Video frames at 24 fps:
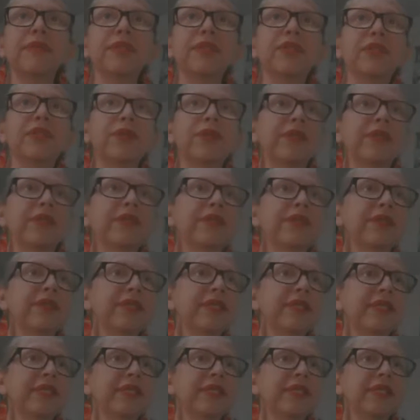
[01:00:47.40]
sure that you
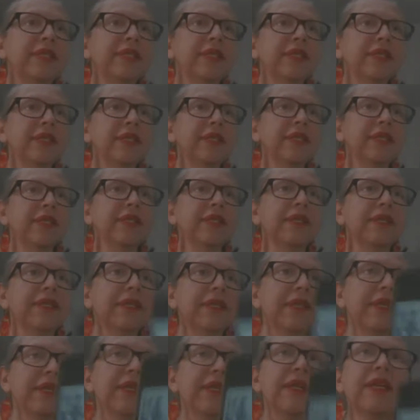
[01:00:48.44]
can see them.
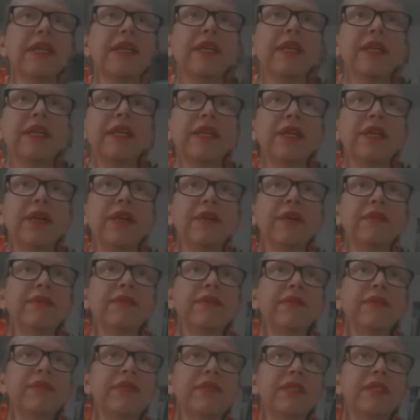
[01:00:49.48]
No,
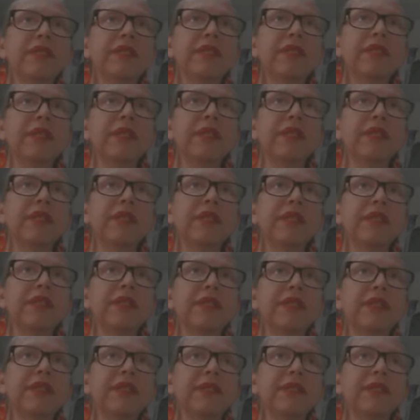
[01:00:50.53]
this is not. This is the